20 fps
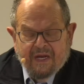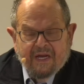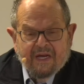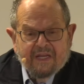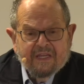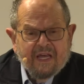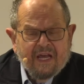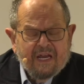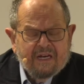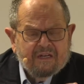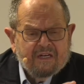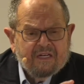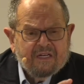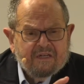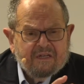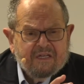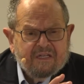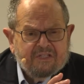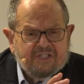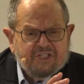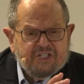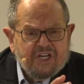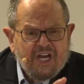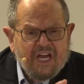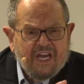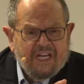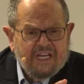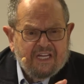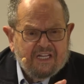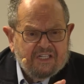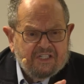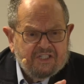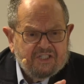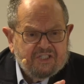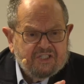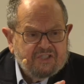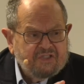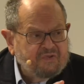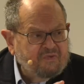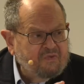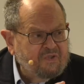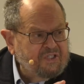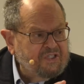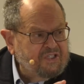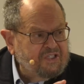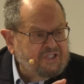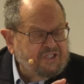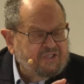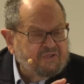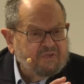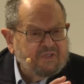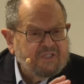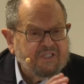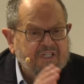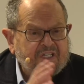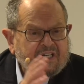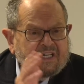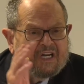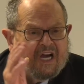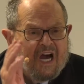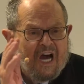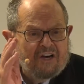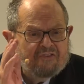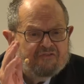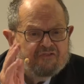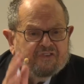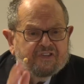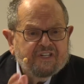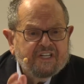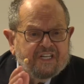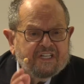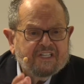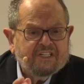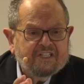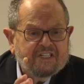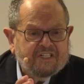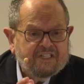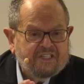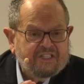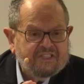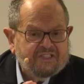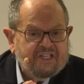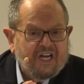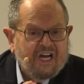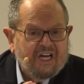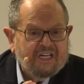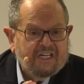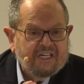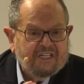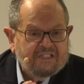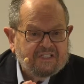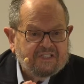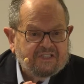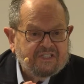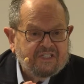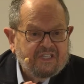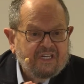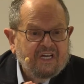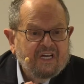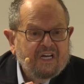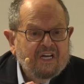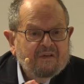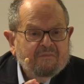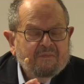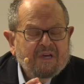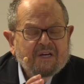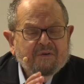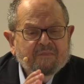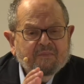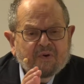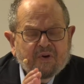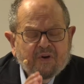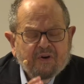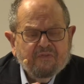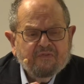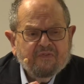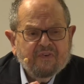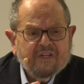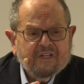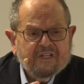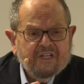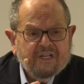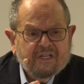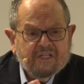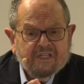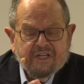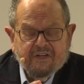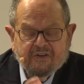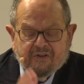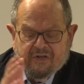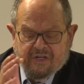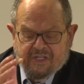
And that change, which contradicted the science, made perfectly clear